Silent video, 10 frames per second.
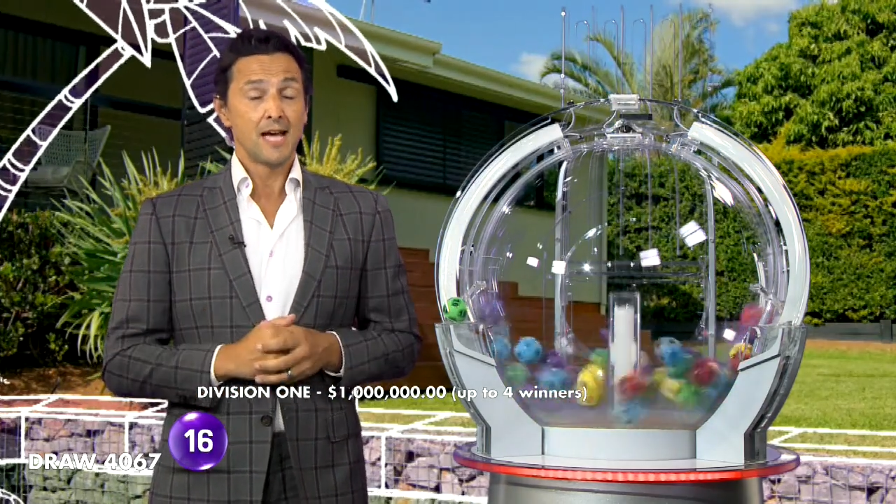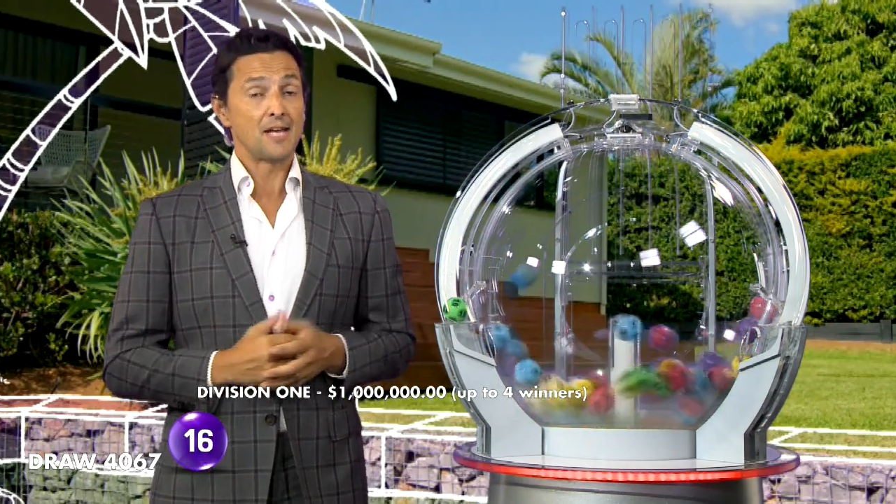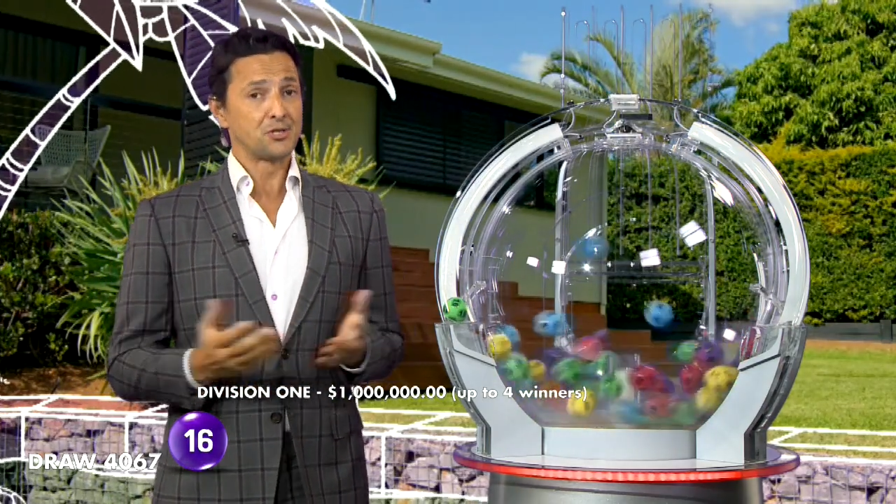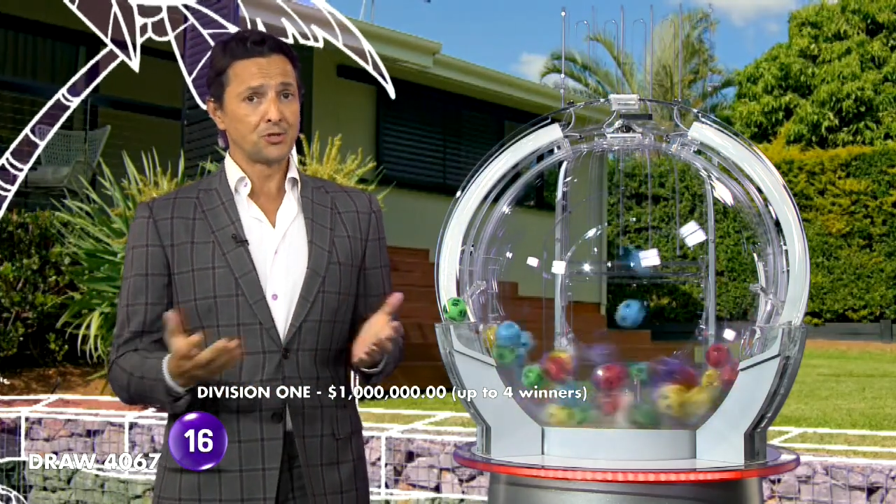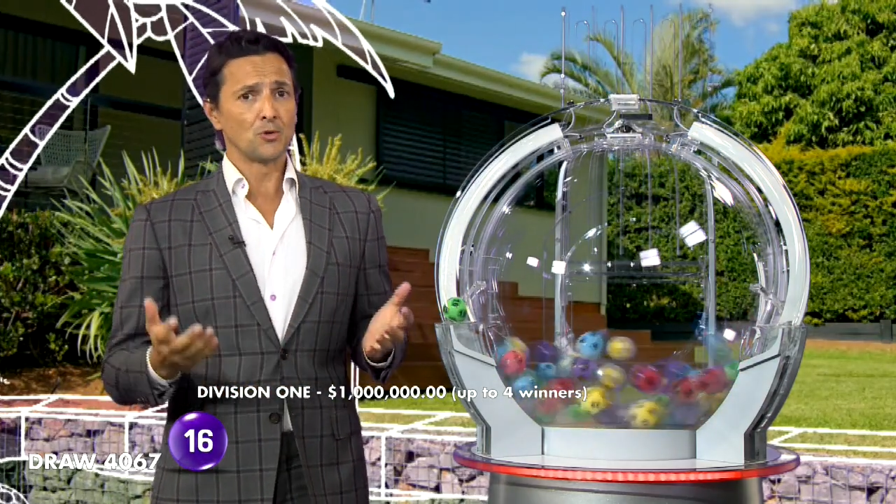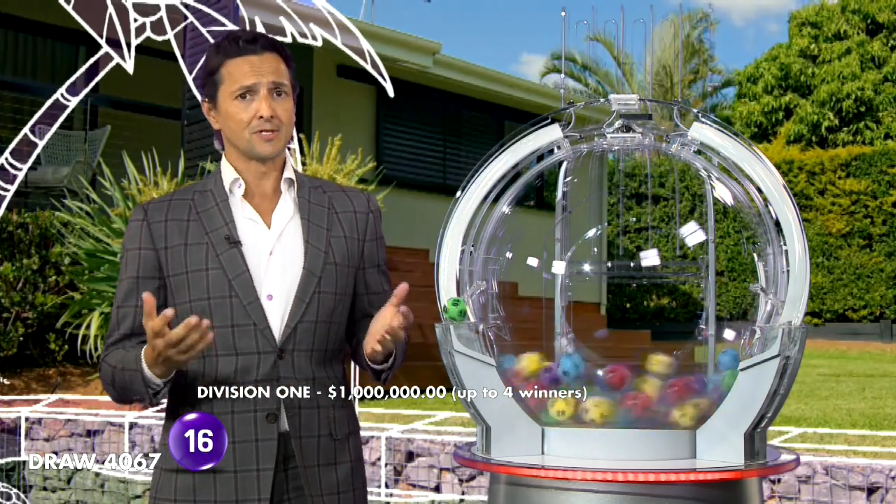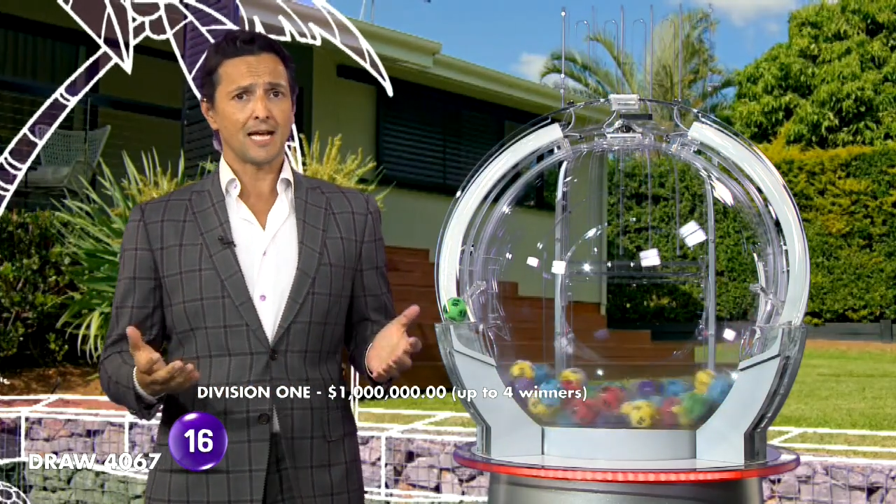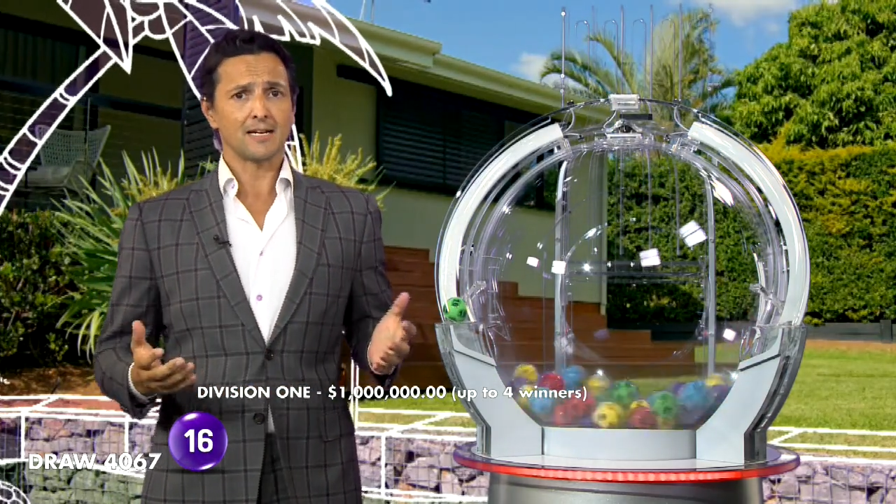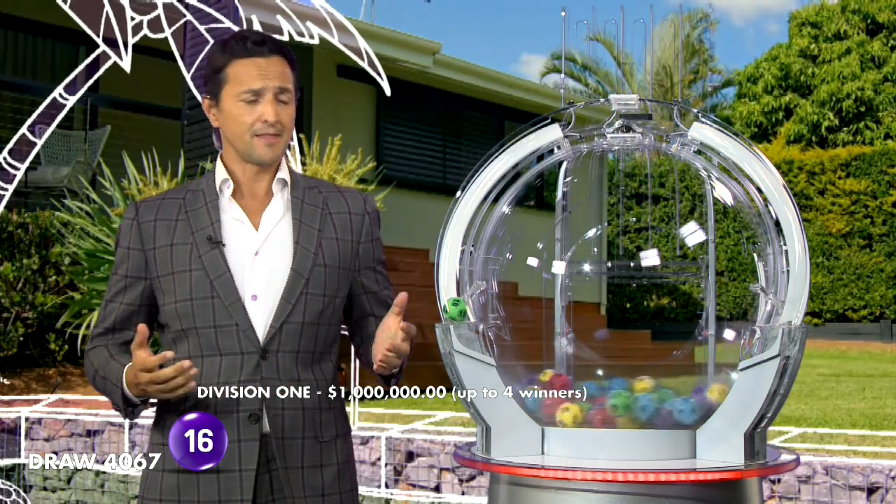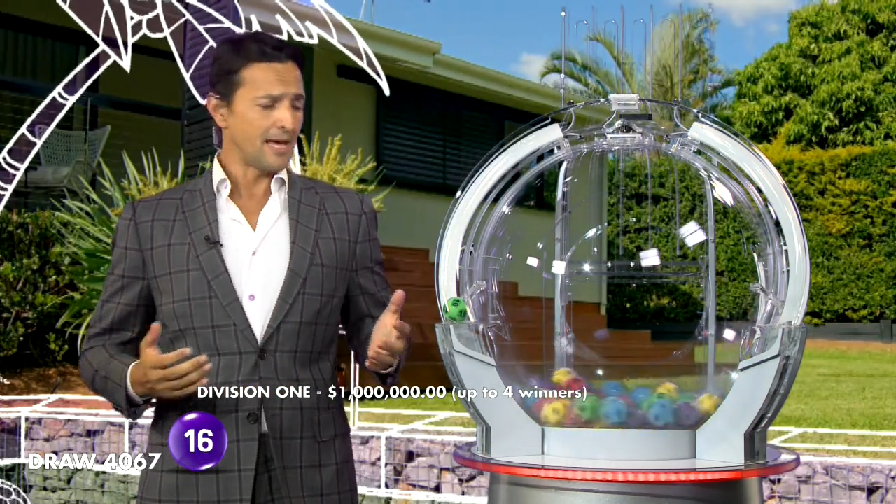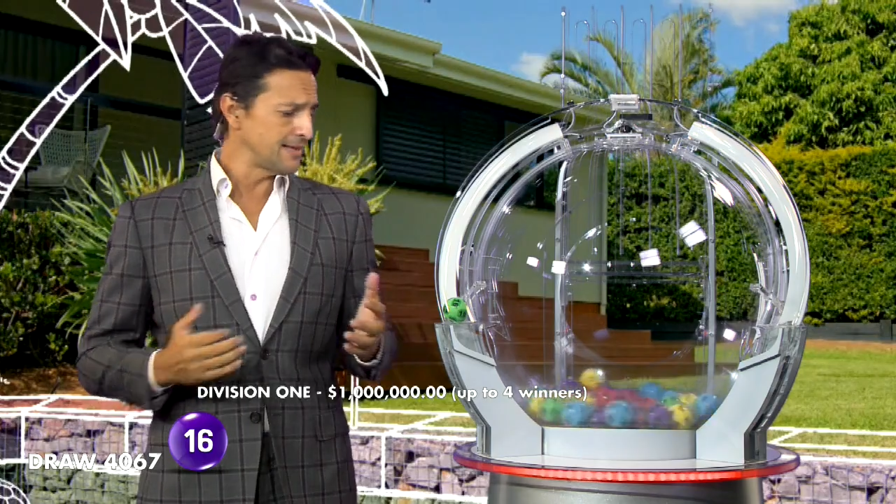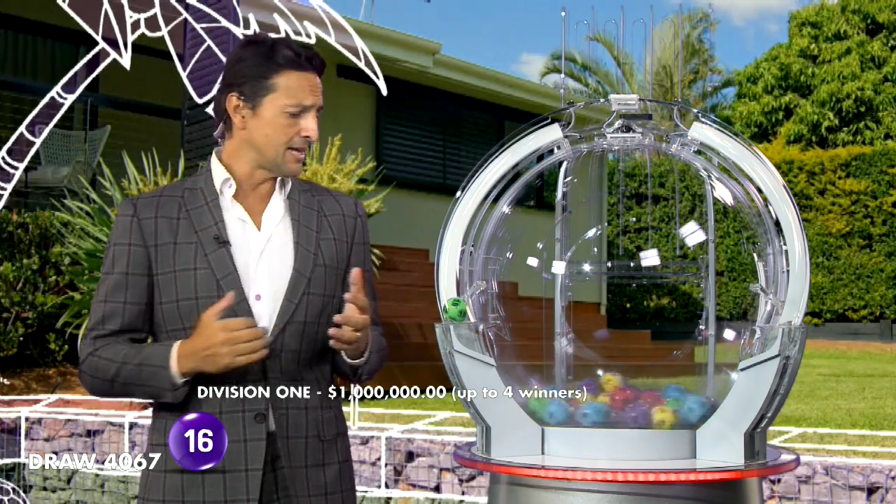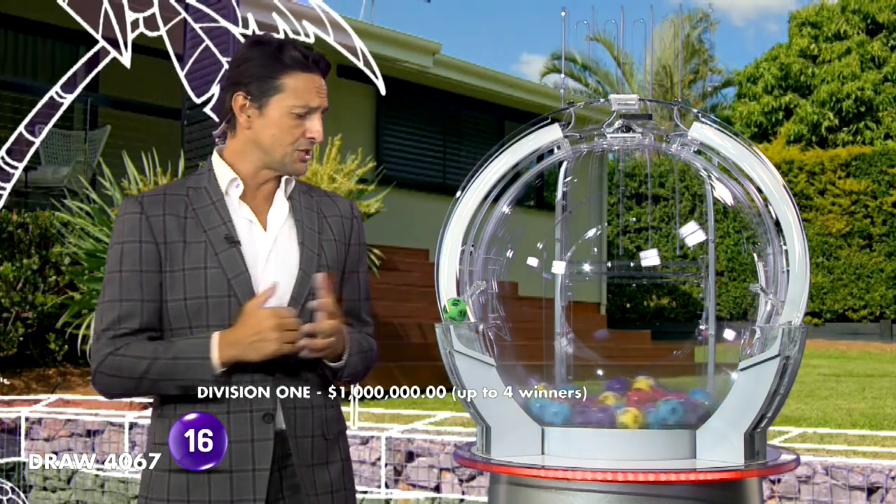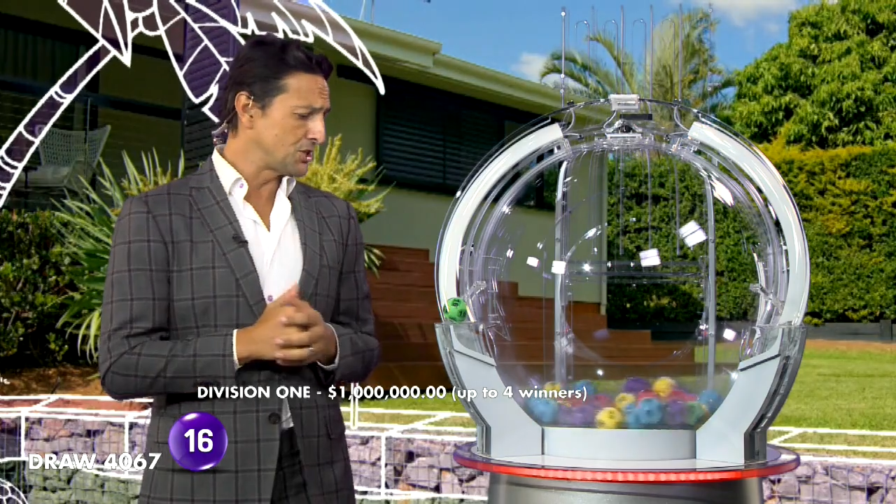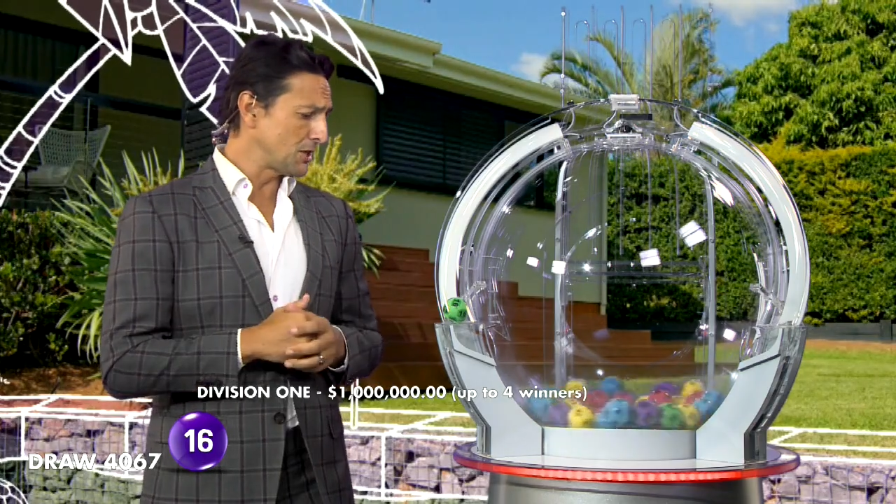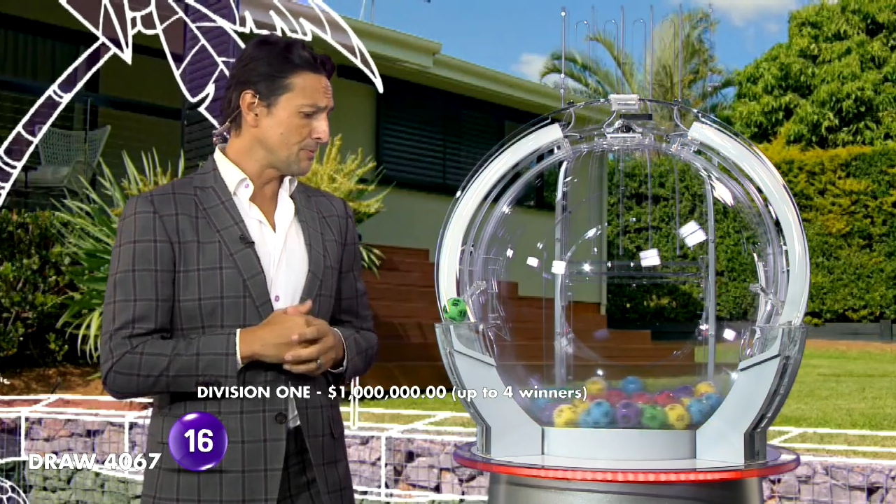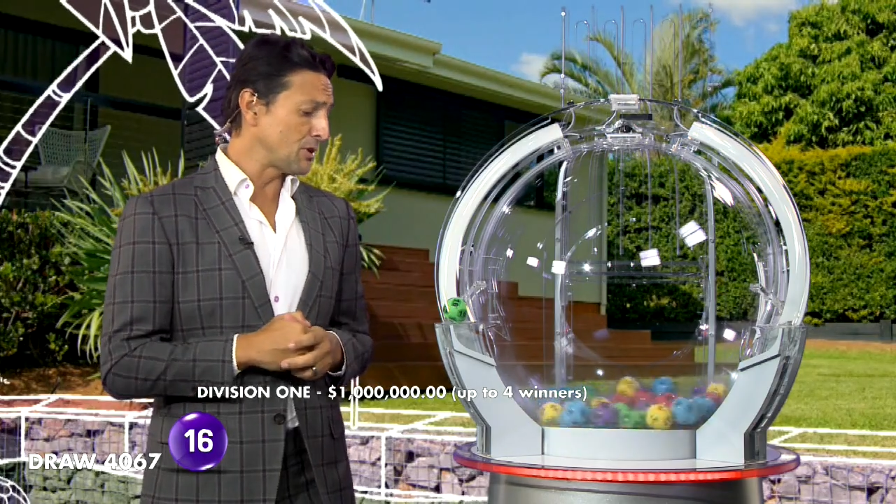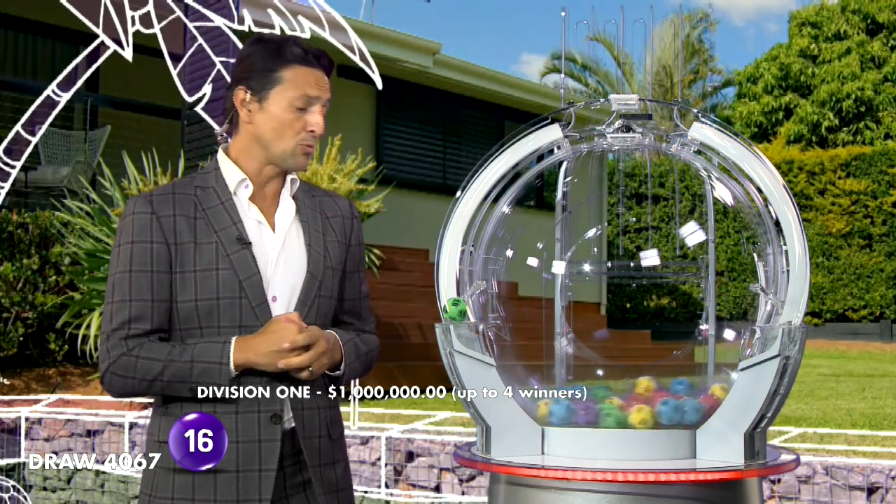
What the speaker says: And to do exactly that, ladies and gentlemen,